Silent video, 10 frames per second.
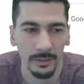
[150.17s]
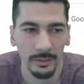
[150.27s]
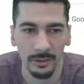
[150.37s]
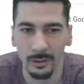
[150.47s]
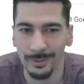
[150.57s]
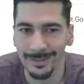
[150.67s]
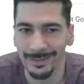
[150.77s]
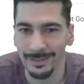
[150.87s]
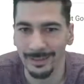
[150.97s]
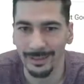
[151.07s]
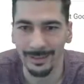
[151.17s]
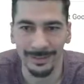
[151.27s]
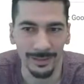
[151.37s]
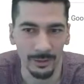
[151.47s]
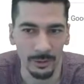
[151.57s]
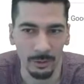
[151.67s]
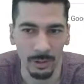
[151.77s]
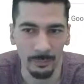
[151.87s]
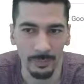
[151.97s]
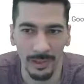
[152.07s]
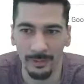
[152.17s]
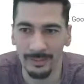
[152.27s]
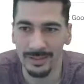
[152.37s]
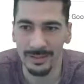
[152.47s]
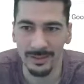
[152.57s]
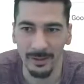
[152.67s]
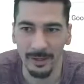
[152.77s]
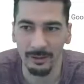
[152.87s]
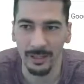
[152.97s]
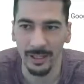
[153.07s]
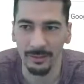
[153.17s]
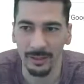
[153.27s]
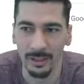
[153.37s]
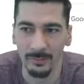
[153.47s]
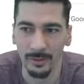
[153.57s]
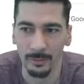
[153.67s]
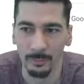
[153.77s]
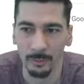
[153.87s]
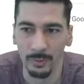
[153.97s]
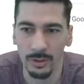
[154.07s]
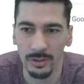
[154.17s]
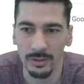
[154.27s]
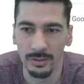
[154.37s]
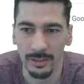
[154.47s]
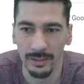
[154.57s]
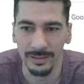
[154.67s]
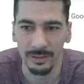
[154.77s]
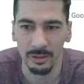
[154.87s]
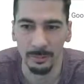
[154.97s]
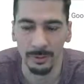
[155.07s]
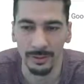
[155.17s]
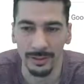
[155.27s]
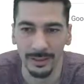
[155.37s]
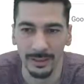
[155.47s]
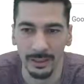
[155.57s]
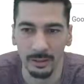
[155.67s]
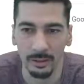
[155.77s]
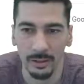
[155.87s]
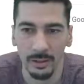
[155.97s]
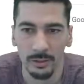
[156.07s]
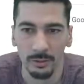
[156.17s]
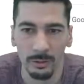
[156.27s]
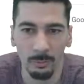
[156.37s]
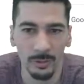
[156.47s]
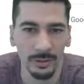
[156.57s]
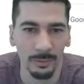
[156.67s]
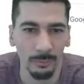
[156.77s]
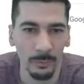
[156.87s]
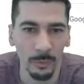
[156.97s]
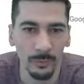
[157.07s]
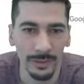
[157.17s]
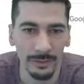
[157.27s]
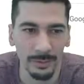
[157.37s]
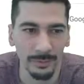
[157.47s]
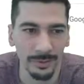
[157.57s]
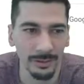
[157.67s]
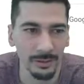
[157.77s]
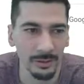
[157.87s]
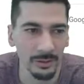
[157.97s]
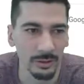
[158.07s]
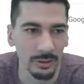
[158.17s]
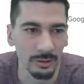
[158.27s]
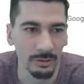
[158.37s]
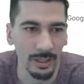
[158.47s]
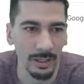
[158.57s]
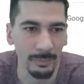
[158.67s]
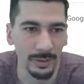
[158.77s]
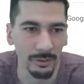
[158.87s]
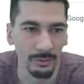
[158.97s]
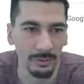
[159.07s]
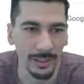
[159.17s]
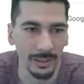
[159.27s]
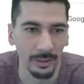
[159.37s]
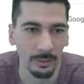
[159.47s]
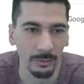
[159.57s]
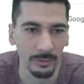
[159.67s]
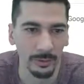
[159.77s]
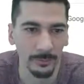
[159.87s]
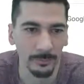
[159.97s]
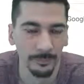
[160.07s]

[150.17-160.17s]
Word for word: Now you notice it didn't show up. That's because I already have a lot of other bookmarks. It's actually appearing down here. So I want to move it. So I'm literally just going to grab it and drag it over.